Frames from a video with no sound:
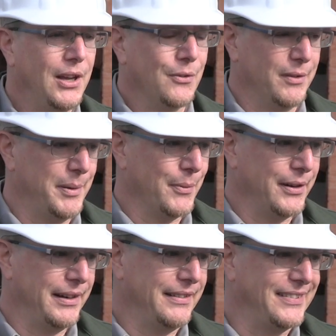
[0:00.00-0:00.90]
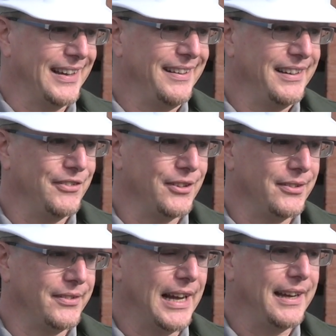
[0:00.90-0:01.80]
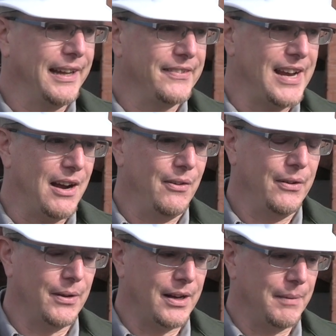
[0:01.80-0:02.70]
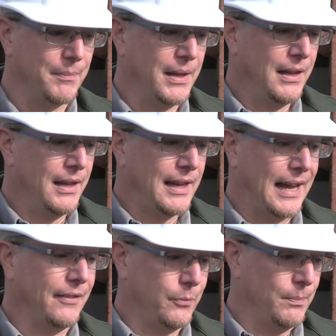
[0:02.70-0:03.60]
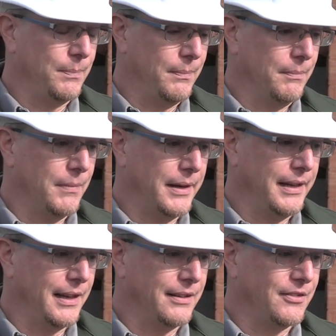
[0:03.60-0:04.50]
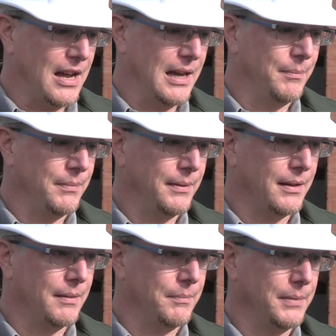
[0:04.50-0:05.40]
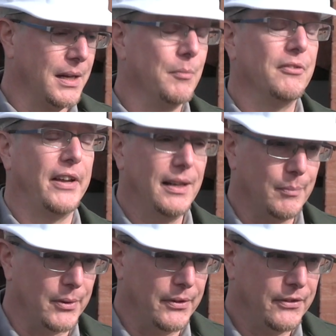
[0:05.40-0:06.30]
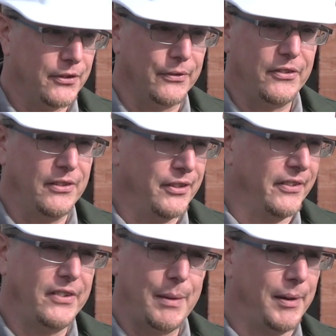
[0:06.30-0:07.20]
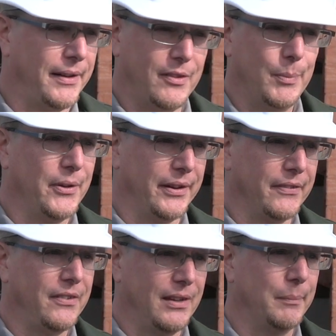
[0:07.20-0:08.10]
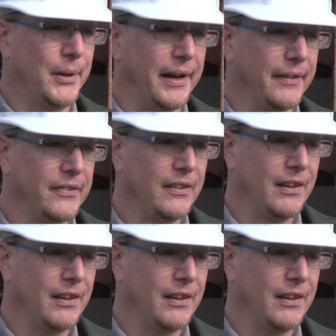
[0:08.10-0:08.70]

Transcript: We've been working steadily for decades now as money and time become available to essentially stabilize the buildings in place.